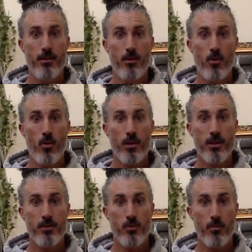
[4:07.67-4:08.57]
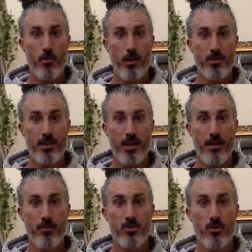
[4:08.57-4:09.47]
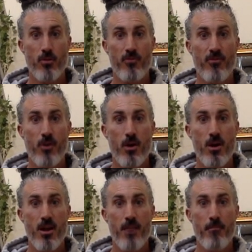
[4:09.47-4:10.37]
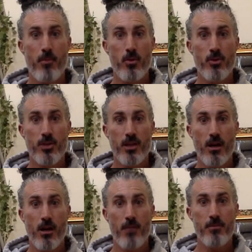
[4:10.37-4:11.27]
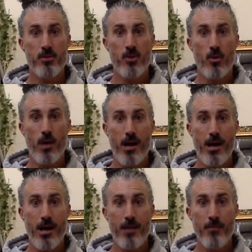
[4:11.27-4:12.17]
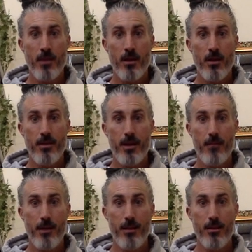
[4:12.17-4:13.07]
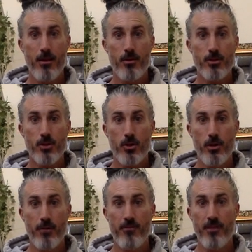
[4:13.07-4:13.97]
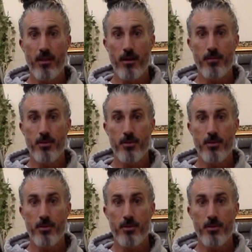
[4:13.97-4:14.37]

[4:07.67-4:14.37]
The organs were pressing out so far and pushing up so high that my lungs couldn't fill up.